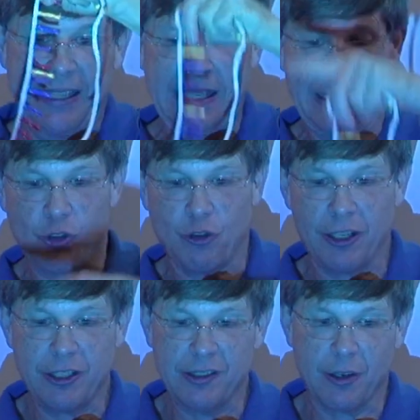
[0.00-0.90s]
The
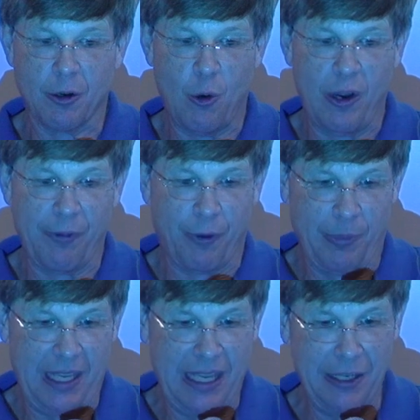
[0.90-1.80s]
instructions are going
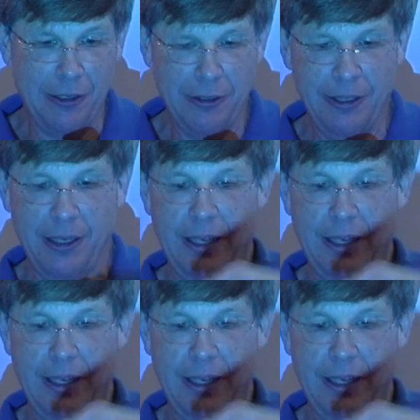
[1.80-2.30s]
from here